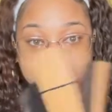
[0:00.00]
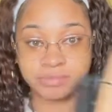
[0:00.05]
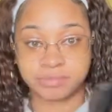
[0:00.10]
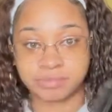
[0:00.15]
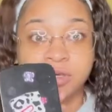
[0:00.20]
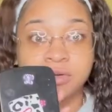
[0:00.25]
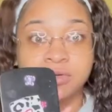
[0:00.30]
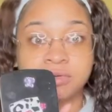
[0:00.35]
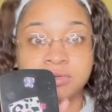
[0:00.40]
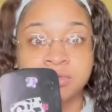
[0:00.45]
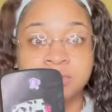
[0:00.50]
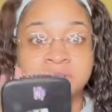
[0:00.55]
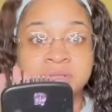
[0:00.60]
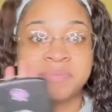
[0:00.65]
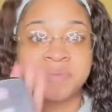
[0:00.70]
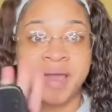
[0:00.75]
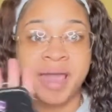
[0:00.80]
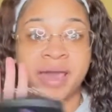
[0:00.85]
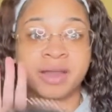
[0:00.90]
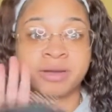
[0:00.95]
Huge
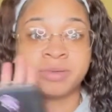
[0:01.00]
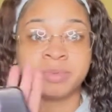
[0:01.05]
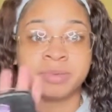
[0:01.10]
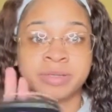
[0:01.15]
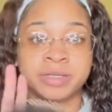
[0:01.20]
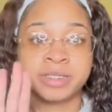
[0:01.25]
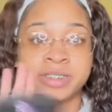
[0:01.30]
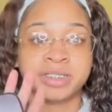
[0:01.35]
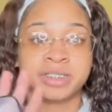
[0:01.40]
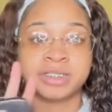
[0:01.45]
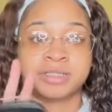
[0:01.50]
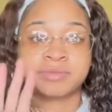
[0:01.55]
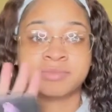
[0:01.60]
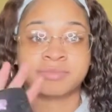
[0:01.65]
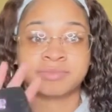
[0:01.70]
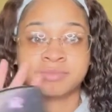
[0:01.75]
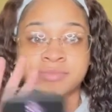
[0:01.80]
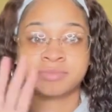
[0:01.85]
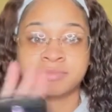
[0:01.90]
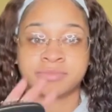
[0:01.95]
paddle brush.
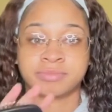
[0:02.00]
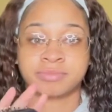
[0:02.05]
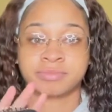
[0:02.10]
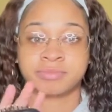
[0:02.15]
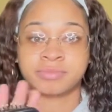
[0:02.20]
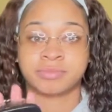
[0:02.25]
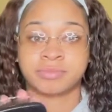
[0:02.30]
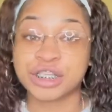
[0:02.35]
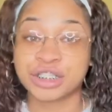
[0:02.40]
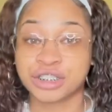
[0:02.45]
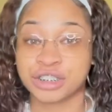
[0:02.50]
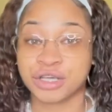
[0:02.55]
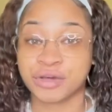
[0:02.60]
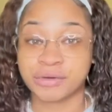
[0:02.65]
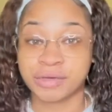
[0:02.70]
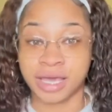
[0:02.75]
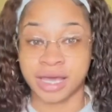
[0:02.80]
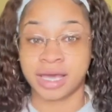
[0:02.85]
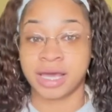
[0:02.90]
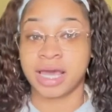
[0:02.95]
So
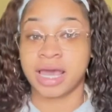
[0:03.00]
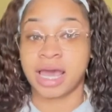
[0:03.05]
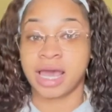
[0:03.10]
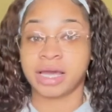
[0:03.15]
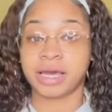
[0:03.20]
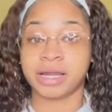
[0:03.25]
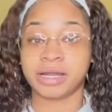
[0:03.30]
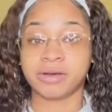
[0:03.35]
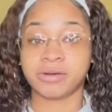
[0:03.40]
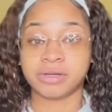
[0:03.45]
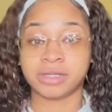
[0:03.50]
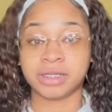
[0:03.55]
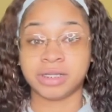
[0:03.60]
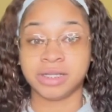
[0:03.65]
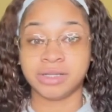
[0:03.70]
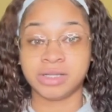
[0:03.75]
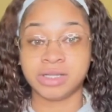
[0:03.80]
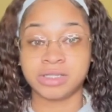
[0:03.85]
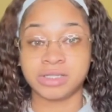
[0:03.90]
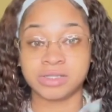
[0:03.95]
yeah, I got to go
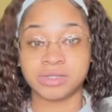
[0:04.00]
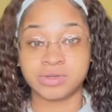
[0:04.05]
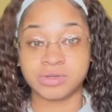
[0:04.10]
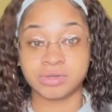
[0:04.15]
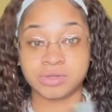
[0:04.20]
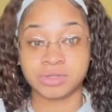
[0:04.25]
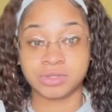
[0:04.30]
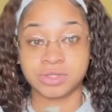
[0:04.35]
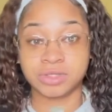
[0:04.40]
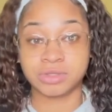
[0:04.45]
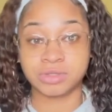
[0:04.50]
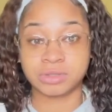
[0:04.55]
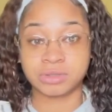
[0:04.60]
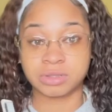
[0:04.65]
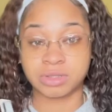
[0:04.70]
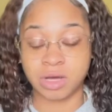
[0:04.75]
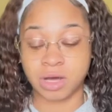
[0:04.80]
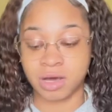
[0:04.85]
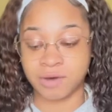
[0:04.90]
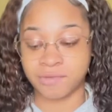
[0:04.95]
clean these tools
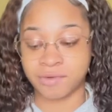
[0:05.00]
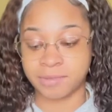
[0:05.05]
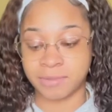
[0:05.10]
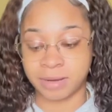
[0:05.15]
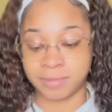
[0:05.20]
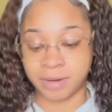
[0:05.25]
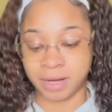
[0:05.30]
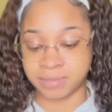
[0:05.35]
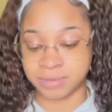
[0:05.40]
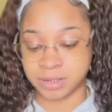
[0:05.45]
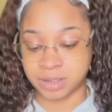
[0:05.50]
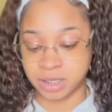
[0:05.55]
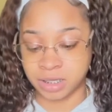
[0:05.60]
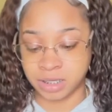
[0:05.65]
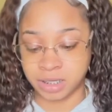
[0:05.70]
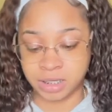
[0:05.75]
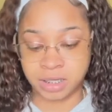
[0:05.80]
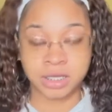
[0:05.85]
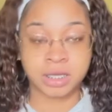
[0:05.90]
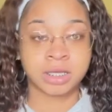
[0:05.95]
off with my
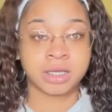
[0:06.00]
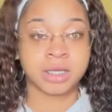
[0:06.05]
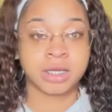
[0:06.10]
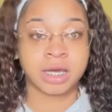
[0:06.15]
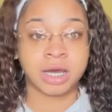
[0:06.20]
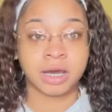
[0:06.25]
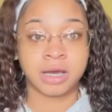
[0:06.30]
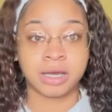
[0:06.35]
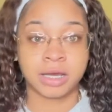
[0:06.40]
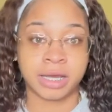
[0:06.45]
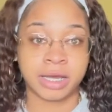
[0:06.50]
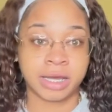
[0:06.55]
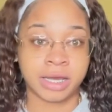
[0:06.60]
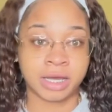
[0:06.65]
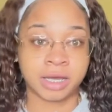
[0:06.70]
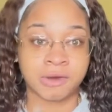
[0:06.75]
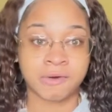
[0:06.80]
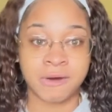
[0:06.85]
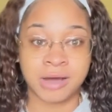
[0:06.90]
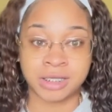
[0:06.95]
Barbicide
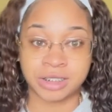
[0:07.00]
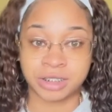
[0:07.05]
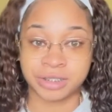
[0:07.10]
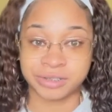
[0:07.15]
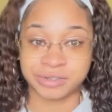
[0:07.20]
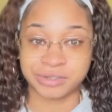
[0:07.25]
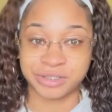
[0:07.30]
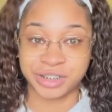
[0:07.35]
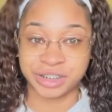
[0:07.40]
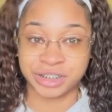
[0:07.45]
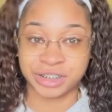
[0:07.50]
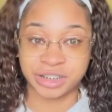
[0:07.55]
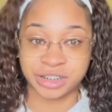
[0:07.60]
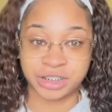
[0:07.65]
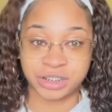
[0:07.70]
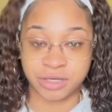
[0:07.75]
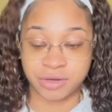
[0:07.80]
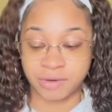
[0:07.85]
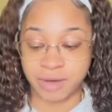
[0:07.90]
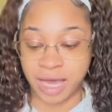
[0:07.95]
and quat solution.
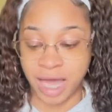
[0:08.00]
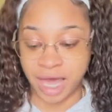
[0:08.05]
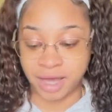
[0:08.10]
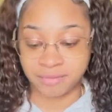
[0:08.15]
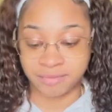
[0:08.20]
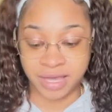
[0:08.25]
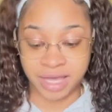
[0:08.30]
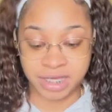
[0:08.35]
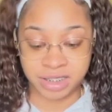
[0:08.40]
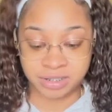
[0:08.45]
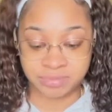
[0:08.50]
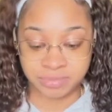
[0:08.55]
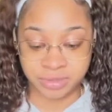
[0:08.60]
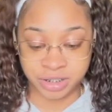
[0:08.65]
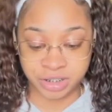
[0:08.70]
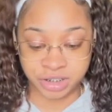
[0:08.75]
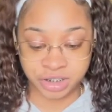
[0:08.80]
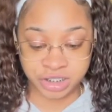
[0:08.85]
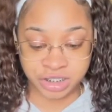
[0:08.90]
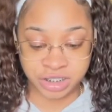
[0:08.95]
So I have edge
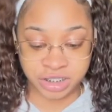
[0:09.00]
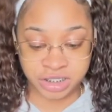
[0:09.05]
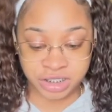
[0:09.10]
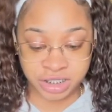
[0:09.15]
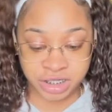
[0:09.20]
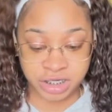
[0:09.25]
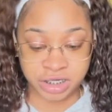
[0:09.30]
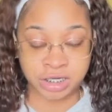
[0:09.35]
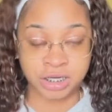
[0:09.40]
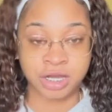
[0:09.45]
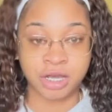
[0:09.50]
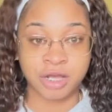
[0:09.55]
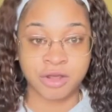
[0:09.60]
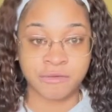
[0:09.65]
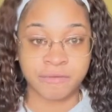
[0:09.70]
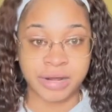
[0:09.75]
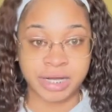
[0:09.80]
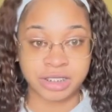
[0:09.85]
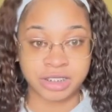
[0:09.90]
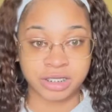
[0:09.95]
brushes and
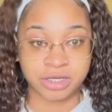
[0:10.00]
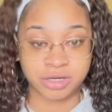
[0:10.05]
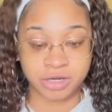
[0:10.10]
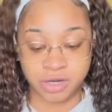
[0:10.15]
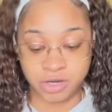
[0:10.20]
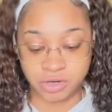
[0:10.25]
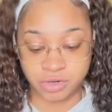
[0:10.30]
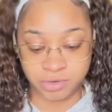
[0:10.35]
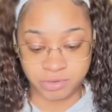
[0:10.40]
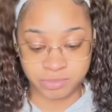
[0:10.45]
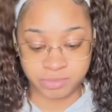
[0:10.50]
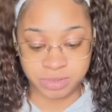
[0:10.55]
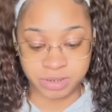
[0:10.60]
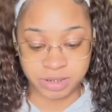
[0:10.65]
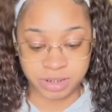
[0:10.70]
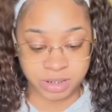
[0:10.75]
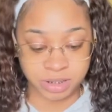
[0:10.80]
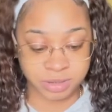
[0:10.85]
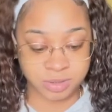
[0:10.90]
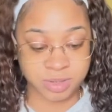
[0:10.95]
rat tail combs
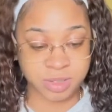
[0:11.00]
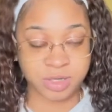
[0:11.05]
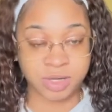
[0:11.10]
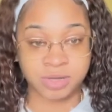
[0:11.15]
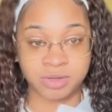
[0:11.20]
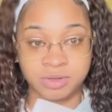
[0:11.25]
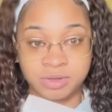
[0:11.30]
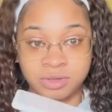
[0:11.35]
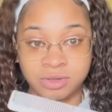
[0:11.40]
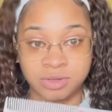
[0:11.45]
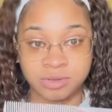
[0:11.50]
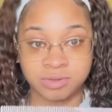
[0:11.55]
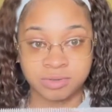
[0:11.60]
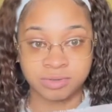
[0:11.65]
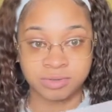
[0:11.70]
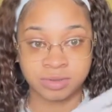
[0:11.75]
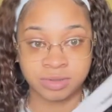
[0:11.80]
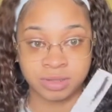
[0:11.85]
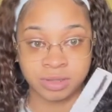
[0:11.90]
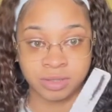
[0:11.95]
and, you know,
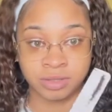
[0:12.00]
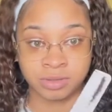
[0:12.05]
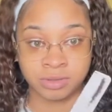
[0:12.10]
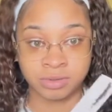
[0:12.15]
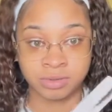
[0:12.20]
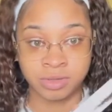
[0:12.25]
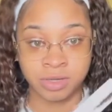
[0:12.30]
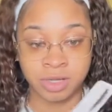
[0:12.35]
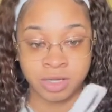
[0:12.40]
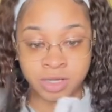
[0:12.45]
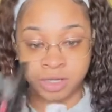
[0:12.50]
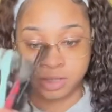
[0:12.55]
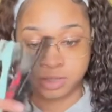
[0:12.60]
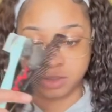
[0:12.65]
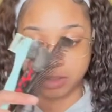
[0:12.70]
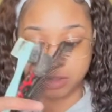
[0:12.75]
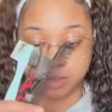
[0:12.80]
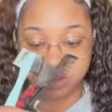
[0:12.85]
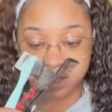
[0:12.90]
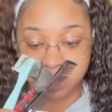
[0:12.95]
little
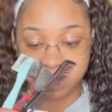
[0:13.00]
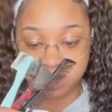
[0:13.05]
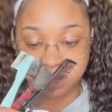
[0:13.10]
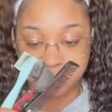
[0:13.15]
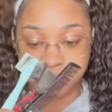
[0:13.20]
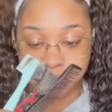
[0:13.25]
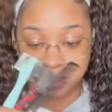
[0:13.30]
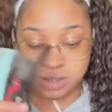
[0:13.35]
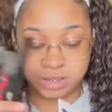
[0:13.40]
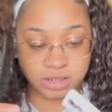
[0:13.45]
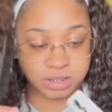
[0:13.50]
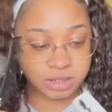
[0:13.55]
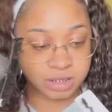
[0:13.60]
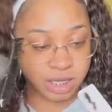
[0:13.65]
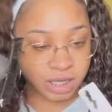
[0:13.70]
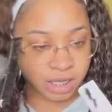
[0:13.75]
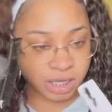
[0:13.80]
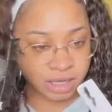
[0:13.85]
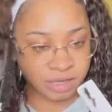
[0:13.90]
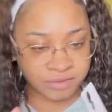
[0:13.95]
this. I
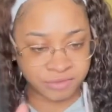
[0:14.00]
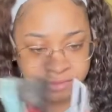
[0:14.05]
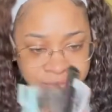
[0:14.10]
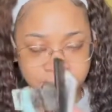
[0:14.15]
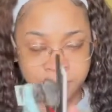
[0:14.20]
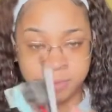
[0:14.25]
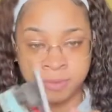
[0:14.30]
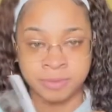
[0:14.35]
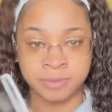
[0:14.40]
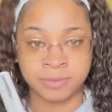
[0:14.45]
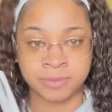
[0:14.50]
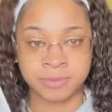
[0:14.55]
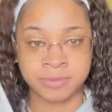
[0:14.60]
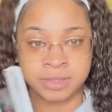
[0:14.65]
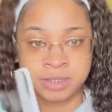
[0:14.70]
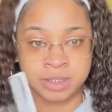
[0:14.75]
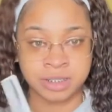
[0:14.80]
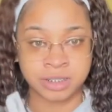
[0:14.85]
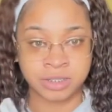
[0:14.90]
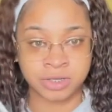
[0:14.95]
can't remember
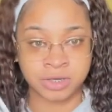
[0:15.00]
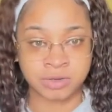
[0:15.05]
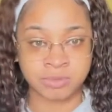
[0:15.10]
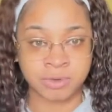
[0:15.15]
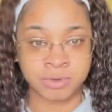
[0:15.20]
what's this comb